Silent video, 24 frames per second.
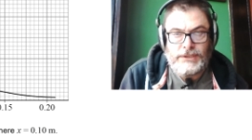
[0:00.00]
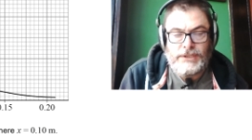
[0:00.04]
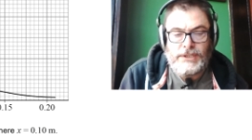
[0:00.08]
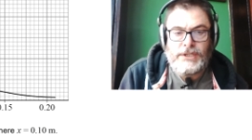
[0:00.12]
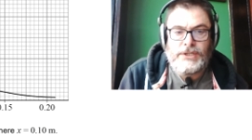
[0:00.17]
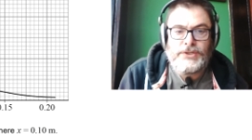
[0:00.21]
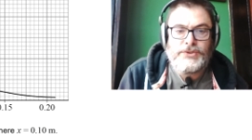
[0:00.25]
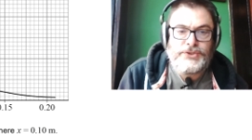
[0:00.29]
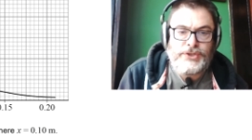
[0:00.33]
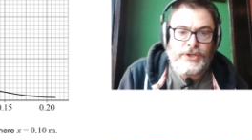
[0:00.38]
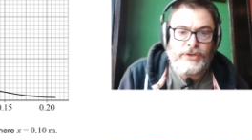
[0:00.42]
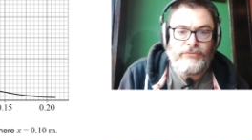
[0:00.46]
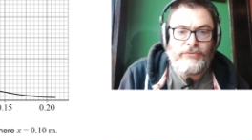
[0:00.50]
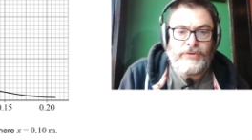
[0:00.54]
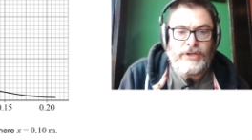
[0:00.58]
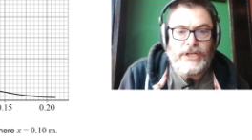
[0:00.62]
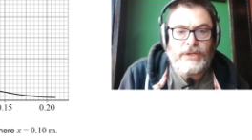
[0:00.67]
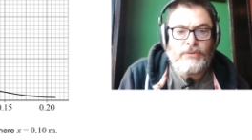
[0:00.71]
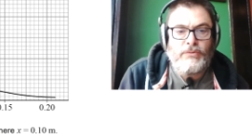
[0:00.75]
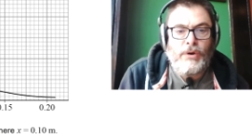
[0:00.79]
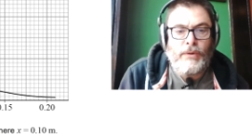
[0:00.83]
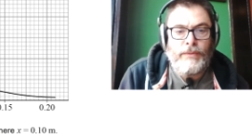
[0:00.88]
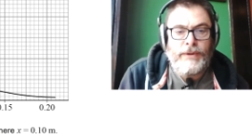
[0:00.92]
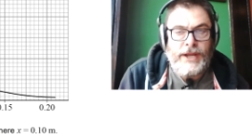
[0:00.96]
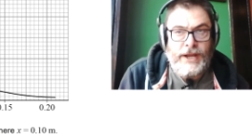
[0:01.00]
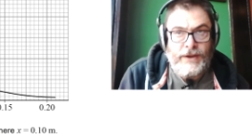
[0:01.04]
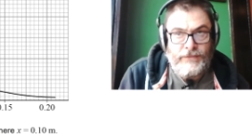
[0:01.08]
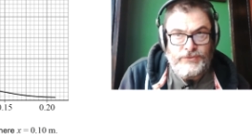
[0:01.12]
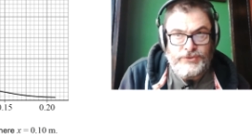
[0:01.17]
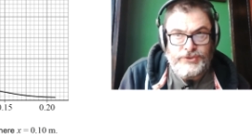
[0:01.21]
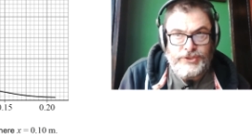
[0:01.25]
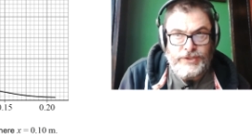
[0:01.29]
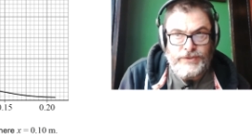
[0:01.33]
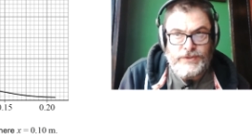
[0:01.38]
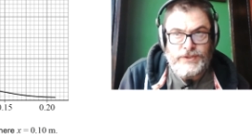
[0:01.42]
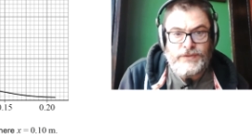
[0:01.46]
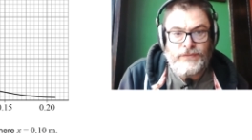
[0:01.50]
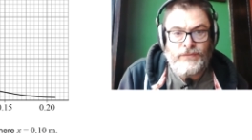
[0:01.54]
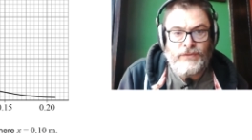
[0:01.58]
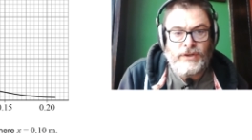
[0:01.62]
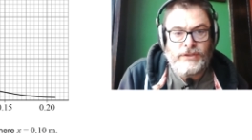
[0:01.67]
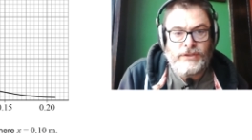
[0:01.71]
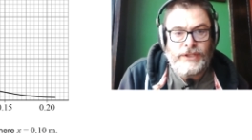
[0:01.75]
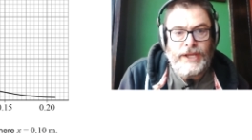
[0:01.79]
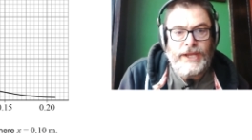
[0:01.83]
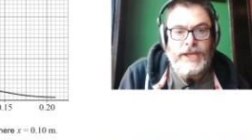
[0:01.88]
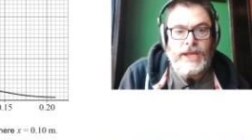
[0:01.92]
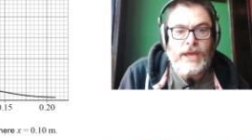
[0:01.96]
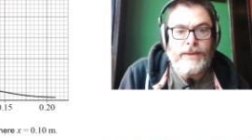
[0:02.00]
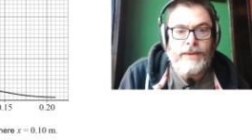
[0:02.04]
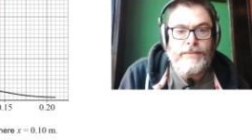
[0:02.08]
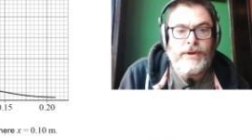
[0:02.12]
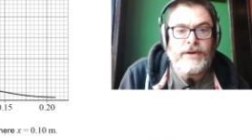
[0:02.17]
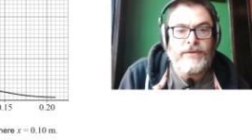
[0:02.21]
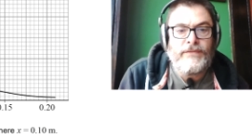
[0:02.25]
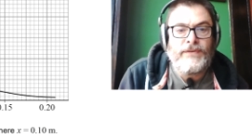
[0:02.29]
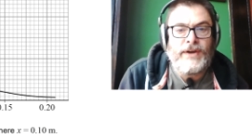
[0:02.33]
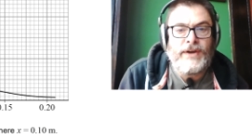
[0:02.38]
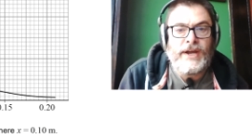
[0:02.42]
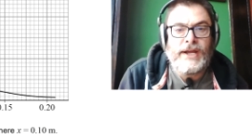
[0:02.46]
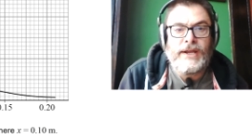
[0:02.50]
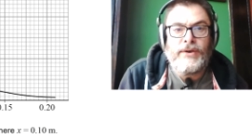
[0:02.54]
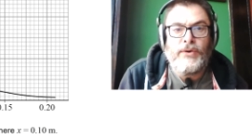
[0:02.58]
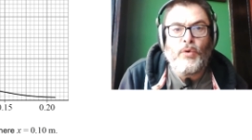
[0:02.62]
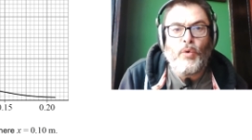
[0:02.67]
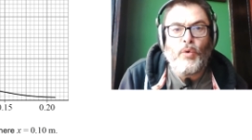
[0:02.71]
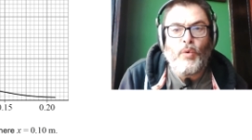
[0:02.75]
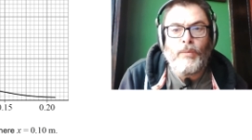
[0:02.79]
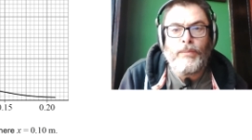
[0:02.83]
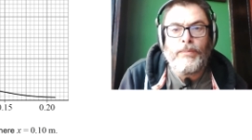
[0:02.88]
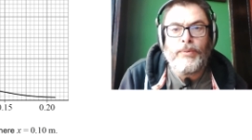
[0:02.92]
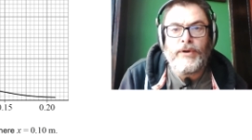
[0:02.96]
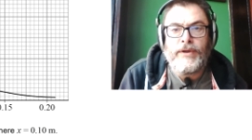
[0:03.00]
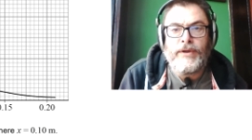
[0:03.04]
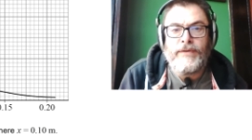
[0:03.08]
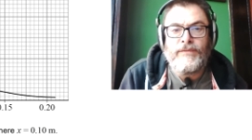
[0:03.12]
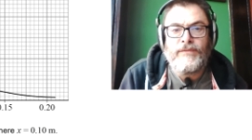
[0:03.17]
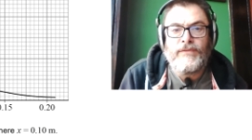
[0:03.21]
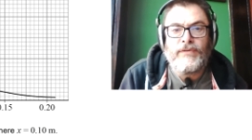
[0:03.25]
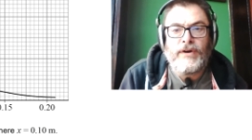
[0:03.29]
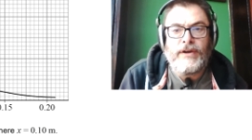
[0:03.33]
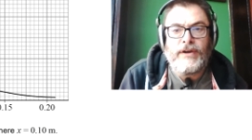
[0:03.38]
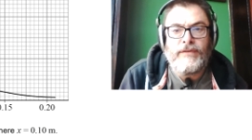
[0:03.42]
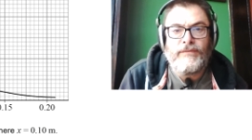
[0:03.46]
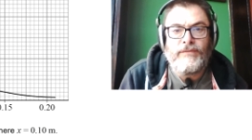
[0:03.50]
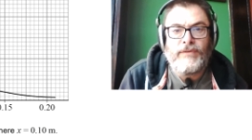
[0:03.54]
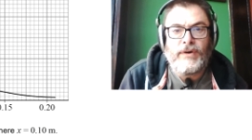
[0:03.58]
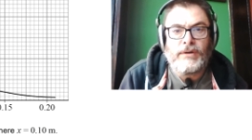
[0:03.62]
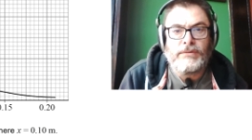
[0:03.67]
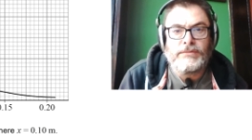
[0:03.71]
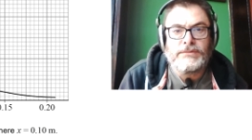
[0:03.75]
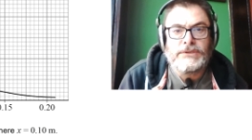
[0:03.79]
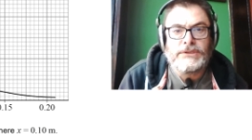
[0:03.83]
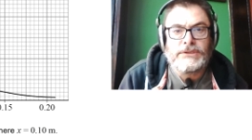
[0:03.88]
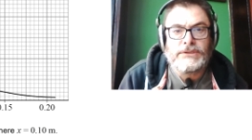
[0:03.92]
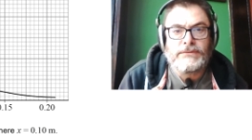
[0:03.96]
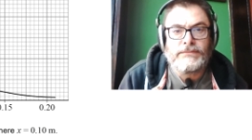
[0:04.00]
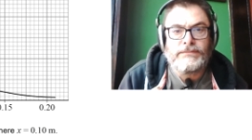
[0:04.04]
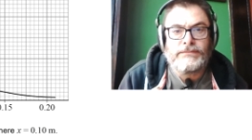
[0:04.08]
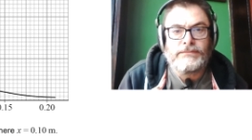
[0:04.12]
So really what we have to do is find the EMF at 0.5 volts.